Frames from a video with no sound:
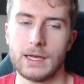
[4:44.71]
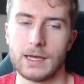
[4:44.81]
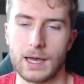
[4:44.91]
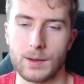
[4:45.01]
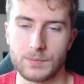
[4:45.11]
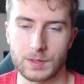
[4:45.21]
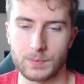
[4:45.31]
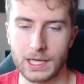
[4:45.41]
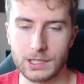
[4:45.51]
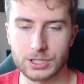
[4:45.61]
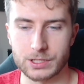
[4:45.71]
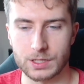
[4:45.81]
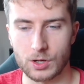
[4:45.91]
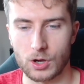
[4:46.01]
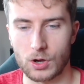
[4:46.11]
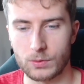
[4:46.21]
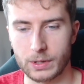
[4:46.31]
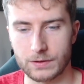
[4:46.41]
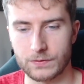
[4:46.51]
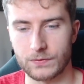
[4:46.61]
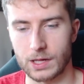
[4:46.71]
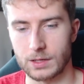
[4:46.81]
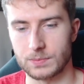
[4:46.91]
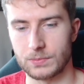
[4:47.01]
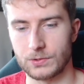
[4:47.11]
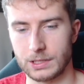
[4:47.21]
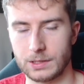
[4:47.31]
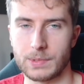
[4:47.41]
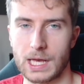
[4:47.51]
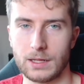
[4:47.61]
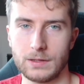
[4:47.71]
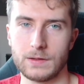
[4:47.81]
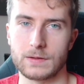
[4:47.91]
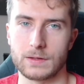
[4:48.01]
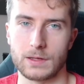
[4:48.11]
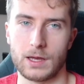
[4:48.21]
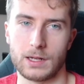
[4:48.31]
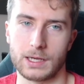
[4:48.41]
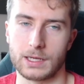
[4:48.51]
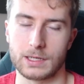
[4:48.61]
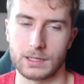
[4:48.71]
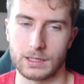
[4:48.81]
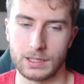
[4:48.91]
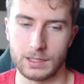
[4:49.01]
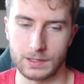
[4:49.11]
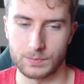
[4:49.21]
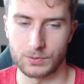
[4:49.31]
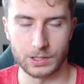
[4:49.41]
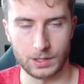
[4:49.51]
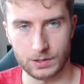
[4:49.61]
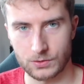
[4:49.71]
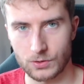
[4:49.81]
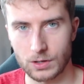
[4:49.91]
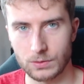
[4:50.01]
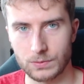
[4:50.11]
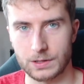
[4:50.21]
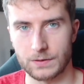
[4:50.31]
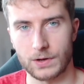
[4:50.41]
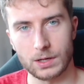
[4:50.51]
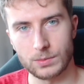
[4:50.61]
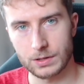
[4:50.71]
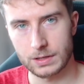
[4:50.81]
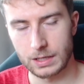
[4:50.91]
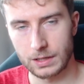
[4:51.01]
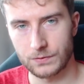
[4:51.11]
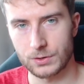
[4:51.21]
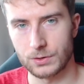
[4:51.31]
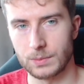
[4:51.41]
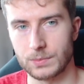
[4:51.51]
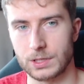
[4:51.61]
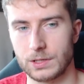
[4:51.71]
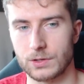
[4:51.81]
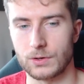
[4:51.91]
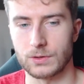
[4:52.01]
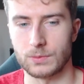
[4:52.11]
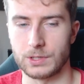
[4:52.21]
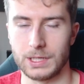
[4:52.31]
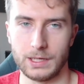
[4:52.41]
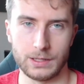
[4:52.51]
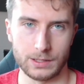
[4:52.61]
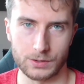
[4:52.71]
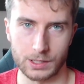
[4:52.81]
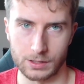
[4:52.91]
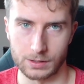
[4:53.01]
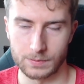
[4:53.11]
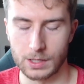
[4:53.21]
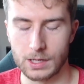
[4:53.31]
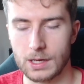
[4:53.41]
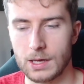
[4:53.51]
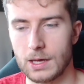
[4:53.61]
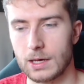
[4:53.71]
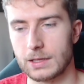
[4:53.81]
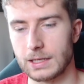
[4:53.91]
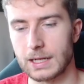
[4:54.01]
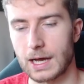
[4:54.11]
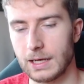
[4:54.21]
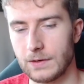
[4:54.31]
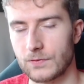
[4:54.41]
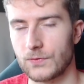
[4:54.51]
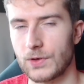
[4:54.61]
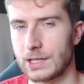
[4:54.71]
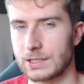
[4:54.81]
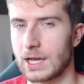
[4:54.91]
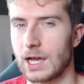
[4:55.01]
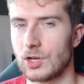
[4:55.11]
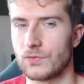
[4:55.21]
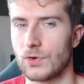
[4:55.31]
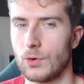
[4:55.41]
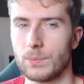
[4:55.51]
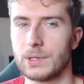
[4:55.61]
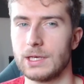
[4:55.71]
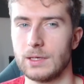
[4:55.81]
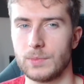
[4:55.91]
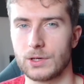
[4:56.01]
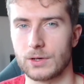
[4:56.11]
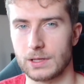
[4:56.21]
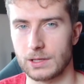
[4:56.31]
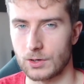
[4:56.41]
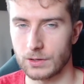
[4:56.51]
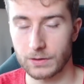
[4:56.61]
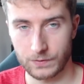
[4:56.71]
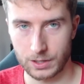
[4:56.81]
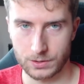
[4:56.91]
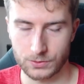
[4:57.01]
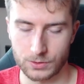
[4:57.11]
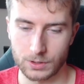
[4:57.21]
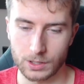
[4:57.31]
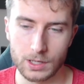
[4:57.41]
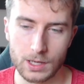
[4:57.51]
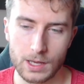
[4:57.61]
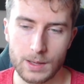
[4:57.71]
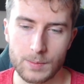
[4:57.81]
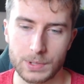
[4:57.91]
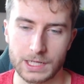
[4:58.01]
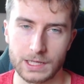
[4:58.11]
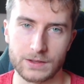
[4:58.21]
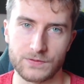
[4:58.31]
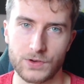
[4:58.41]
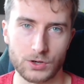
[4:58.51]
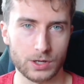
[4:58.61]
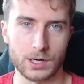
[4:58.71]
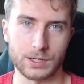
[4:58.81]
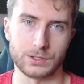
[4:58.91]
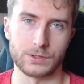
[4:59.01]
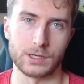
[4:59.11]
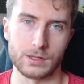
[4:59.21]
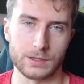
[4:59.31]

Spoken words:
The mage always felt pretty balanced, like he's pretty strong with the fireballs that he's throwing, but he's also pretty easy to kill. The knight felt kind of OP because he's also very strong, but he's very hard to kill.